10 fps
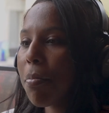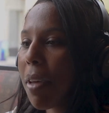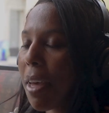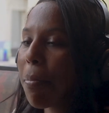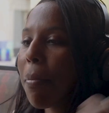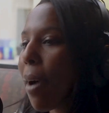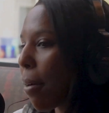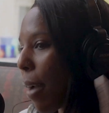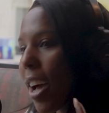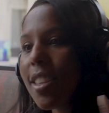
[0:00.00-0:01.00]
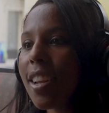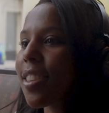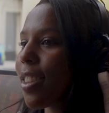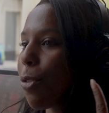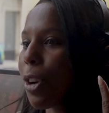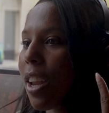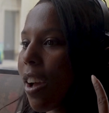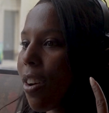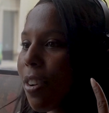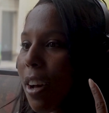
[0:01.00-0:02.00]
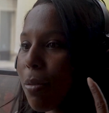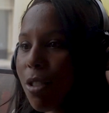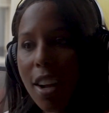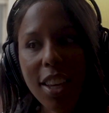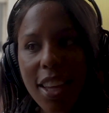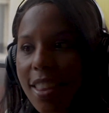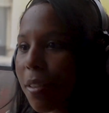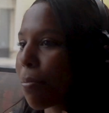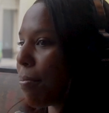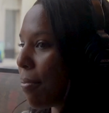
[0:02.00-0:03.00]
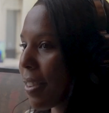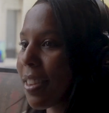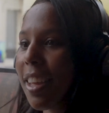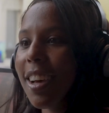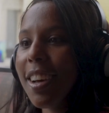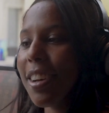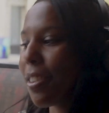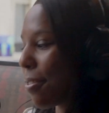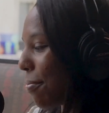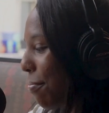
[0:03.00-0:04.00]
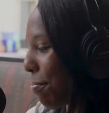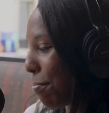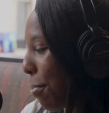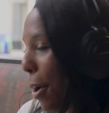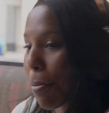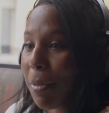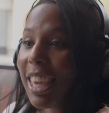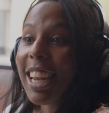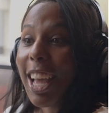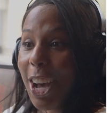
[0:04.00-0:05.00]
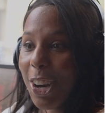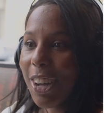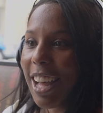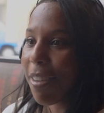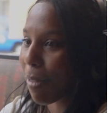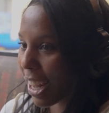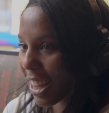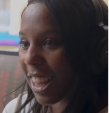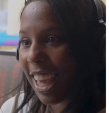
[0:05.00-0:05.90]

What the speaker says: and my mindset is different now. I'm trying to get to part B now. I made it to